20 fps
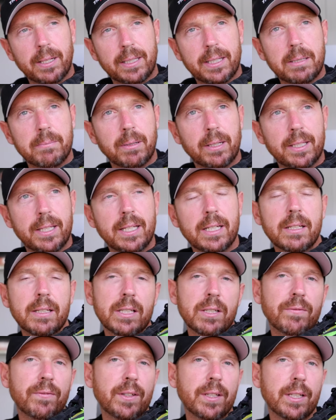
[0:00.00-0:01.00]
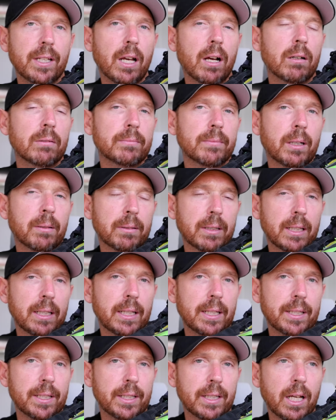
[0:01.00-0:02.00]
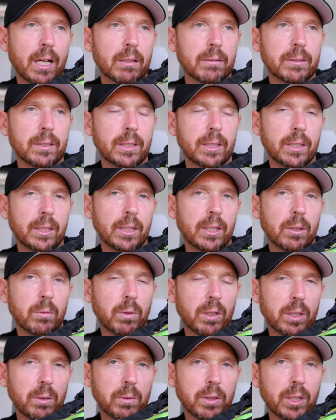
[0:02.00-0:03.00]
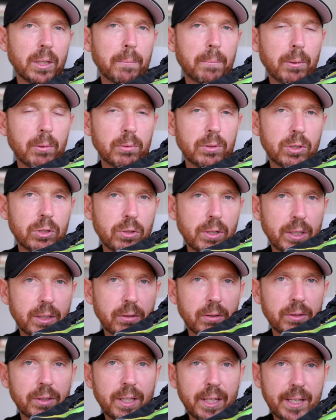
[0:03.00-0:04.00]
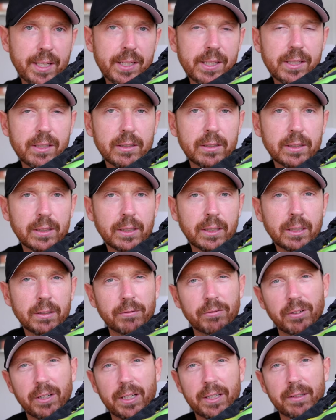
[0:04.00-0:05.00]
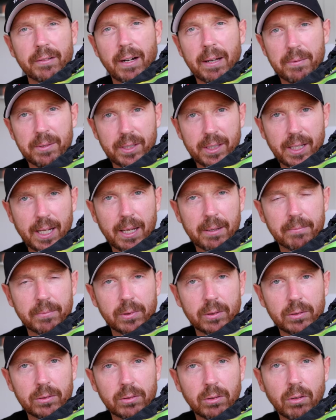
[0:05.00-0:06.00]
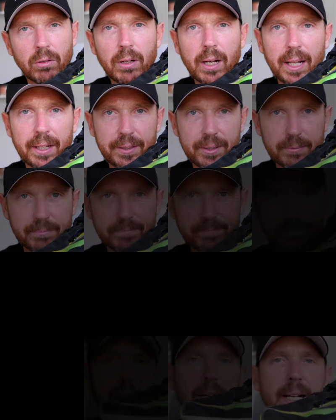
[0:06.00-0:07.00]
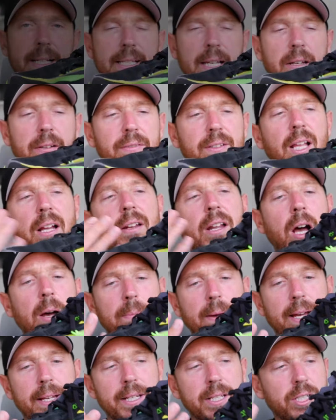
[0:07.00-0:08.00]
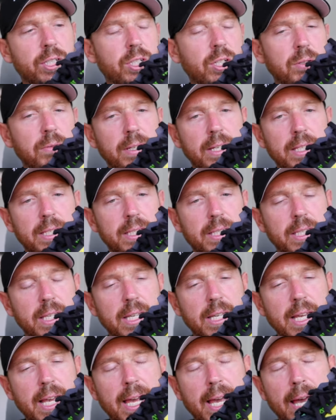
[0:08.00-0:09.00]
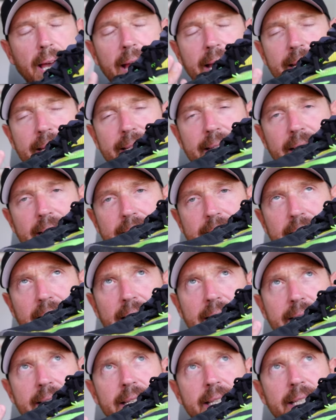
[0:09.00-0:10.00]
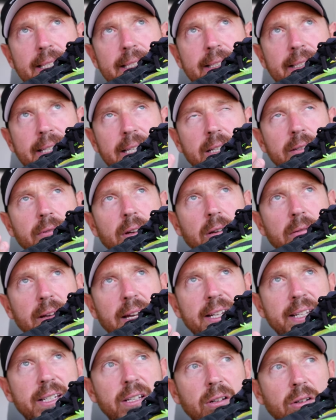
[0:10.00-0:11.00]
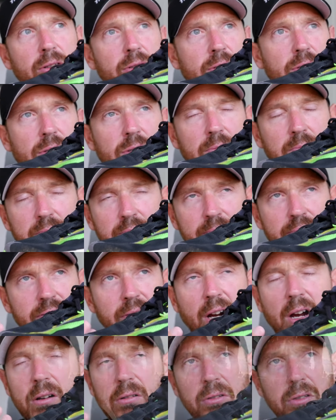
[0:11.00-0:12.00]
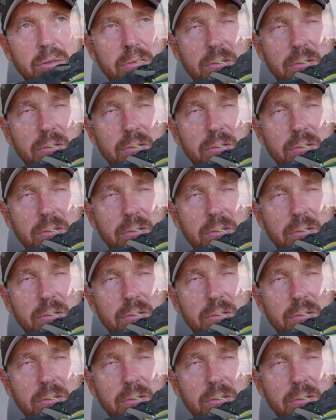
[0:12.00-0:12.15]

but I think by the end of this video, I'm going to let you know whether we're going to pull the trigger on these for either Amsterdam or London. Okay, so if you don't know about this shoe, it's the Adidas Adizero Adios Pro